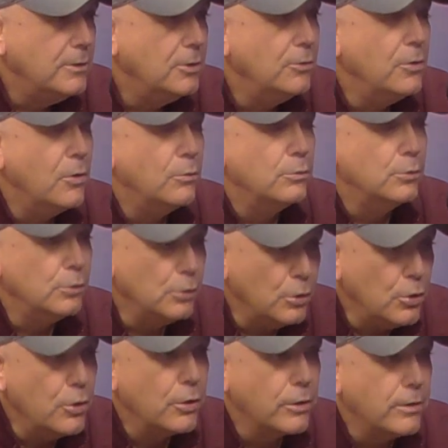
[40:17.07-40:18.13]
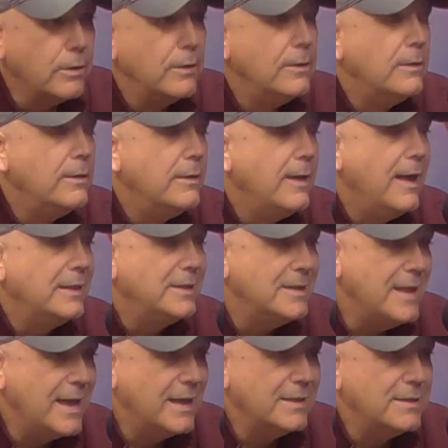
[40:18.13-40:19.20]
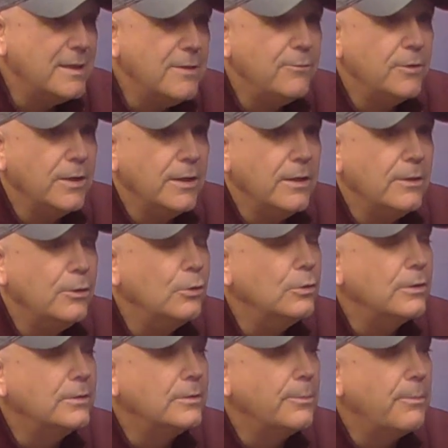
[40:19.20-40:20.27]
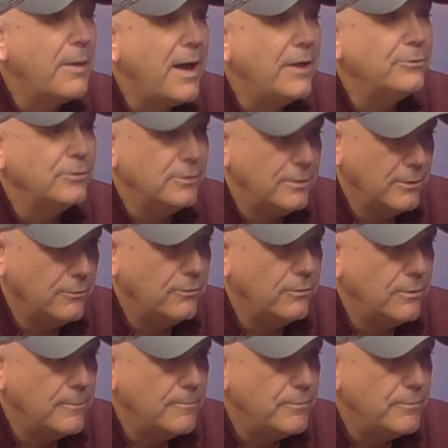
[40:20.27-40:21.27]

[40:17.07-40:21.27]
You don't look at the negativity, you look at the positive.